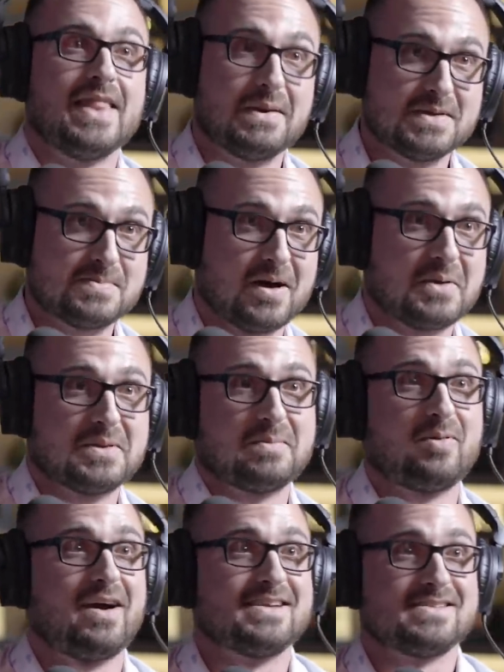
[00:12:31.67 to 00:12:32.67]
They responded with
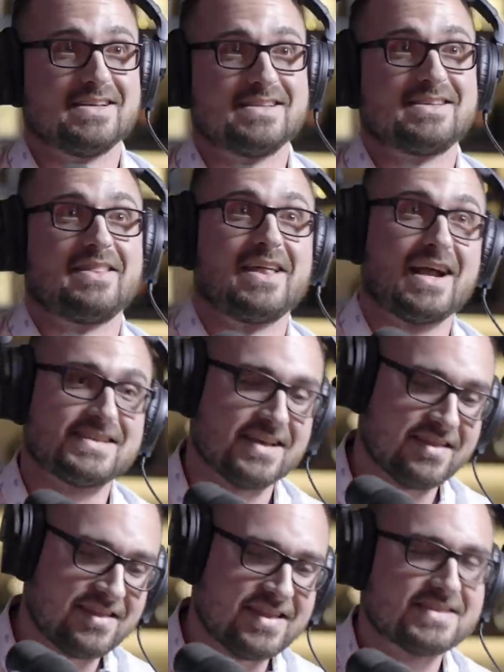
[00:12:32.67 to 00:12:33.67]
the price list. And then I
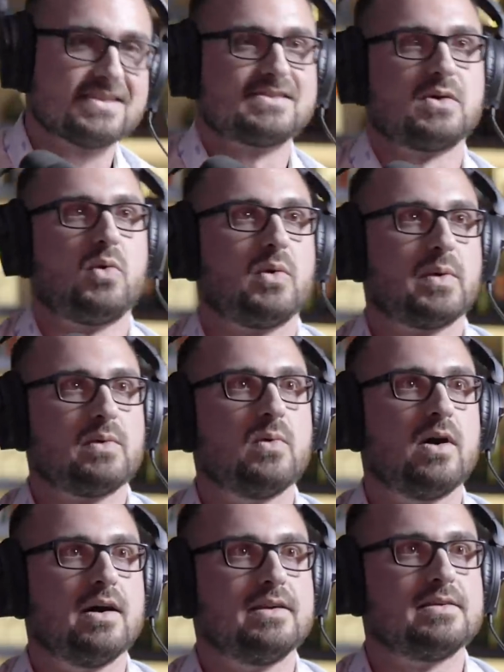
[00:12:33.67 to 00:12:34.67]
said, this is the one we
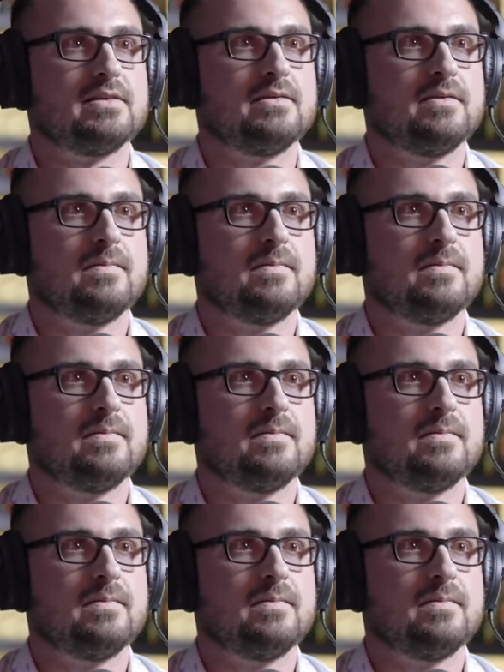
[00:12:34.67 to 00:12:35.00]
want.